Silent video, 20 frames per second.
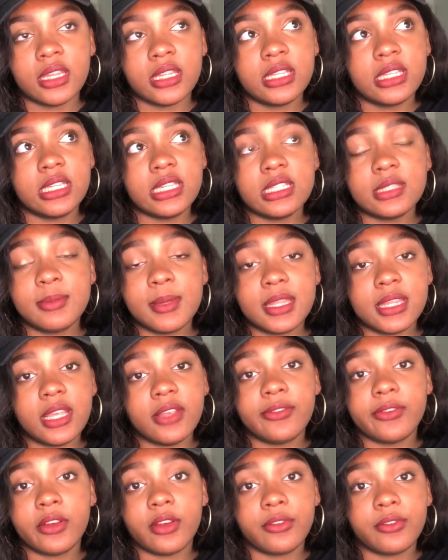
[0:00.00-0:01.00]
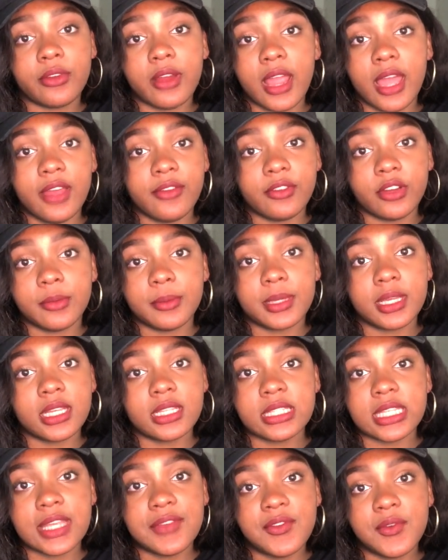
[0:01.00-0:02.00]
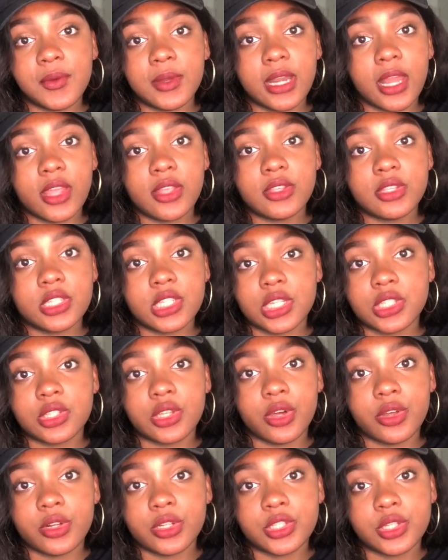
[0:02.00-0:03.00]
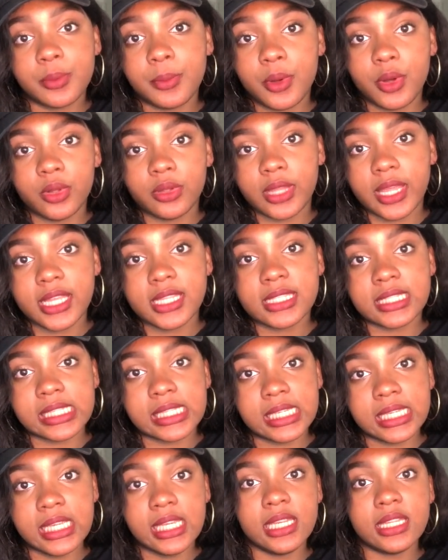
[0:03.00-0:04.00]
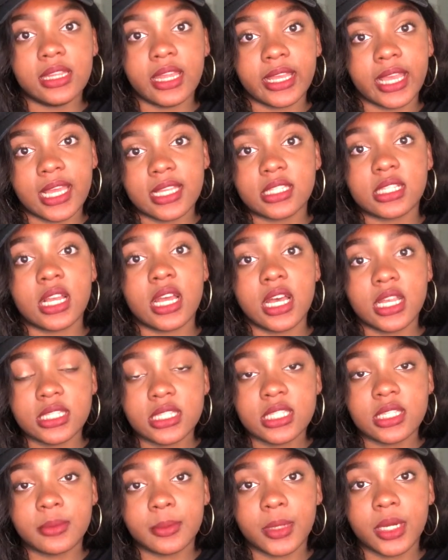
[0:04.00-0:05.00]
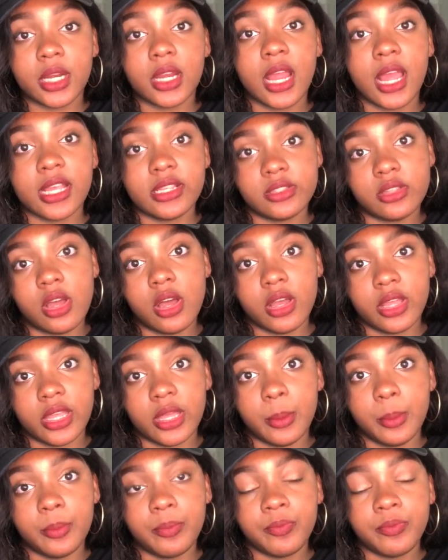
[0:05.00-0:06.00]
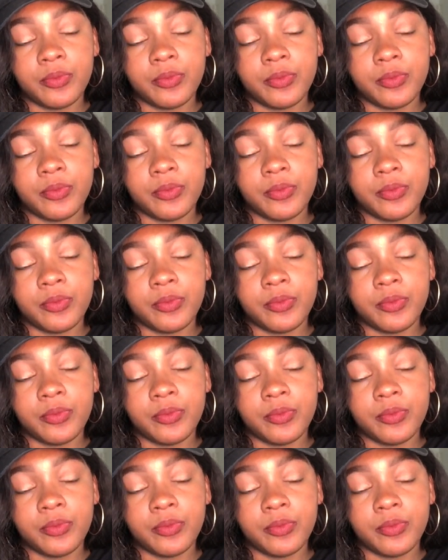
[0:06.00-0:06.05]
He's been there for forever, because even when I used to just go to Chipotle to eat, like as a customer, I saw him.